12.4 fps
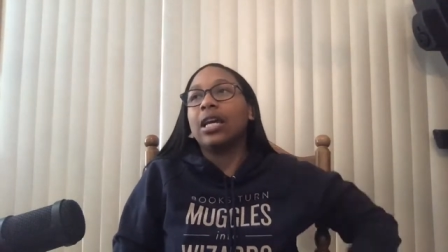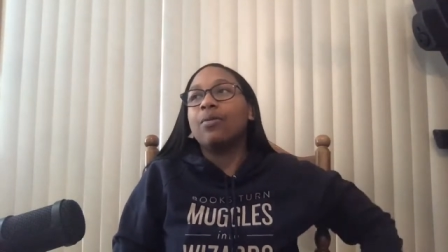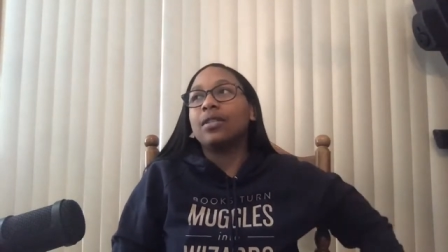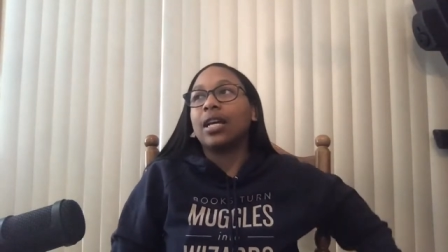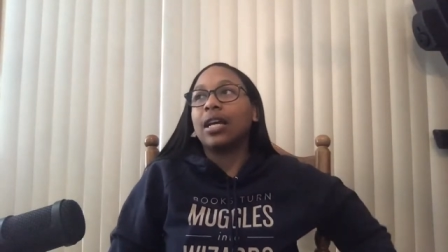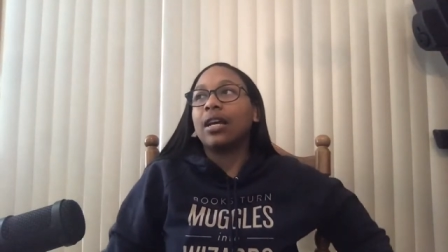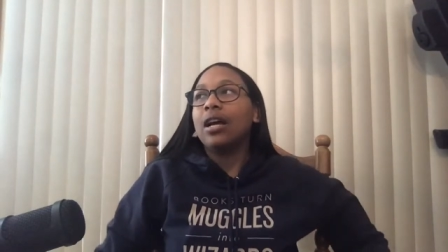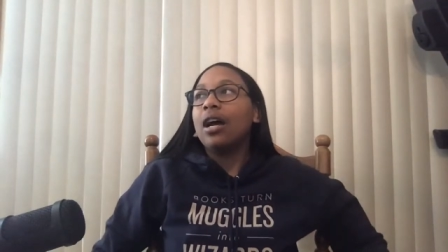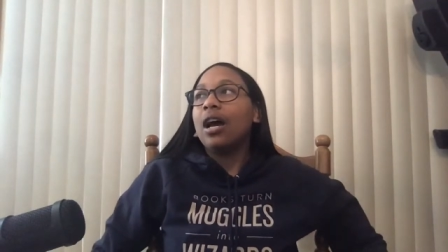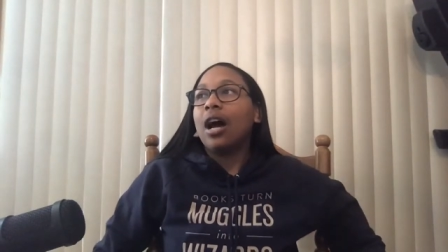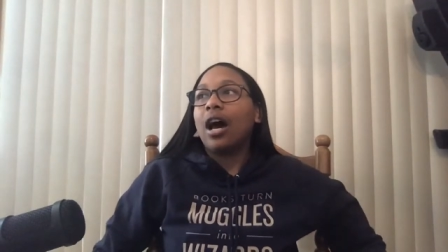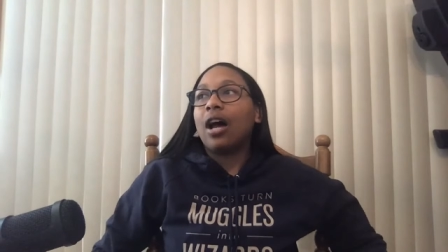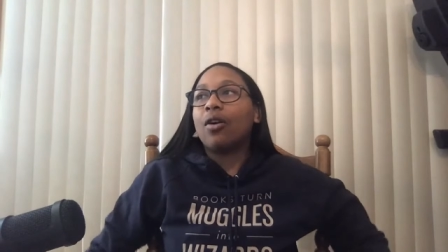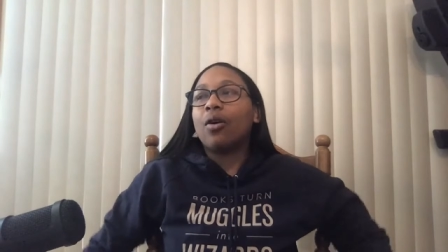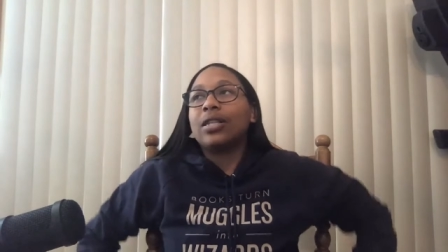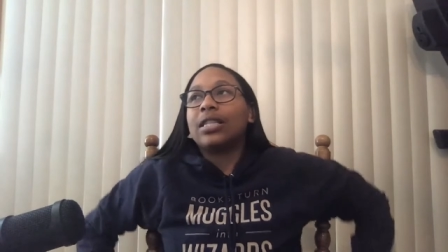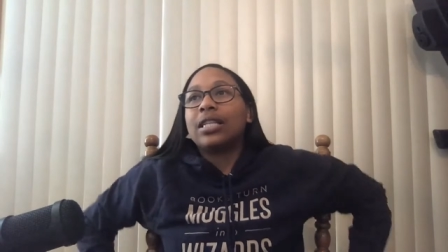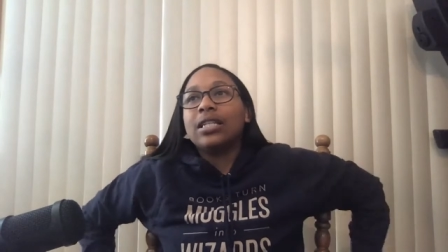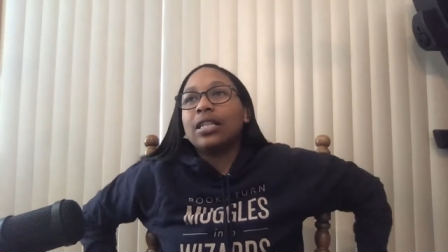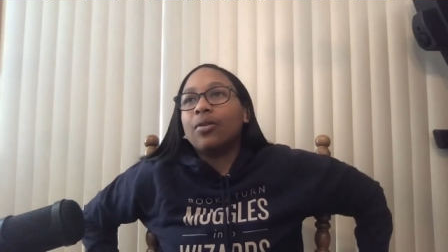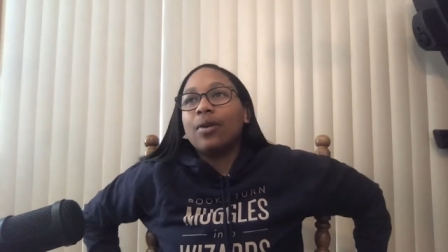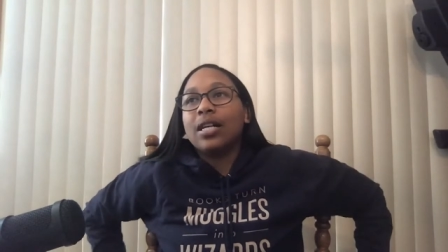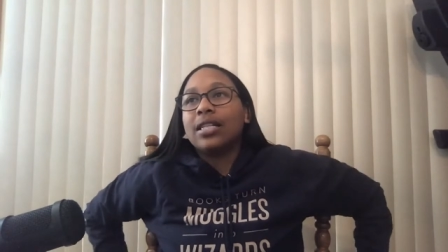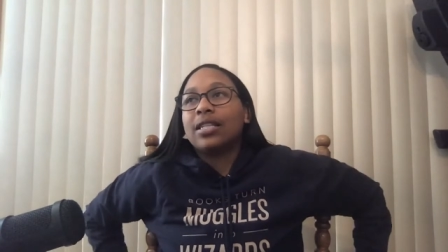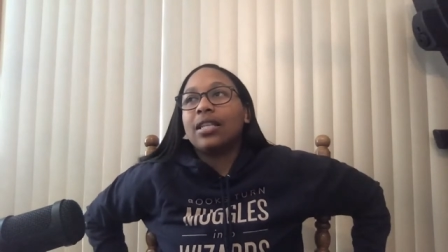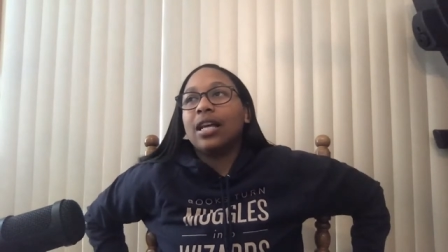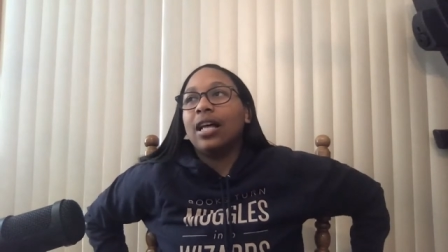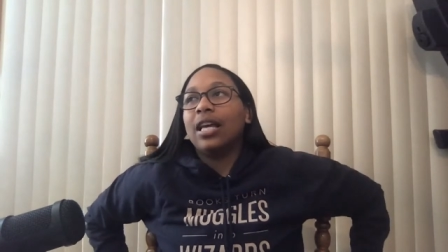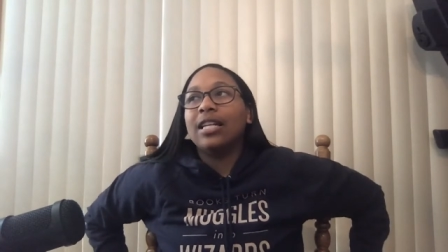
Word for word: It was like I don't know what season it was, uh,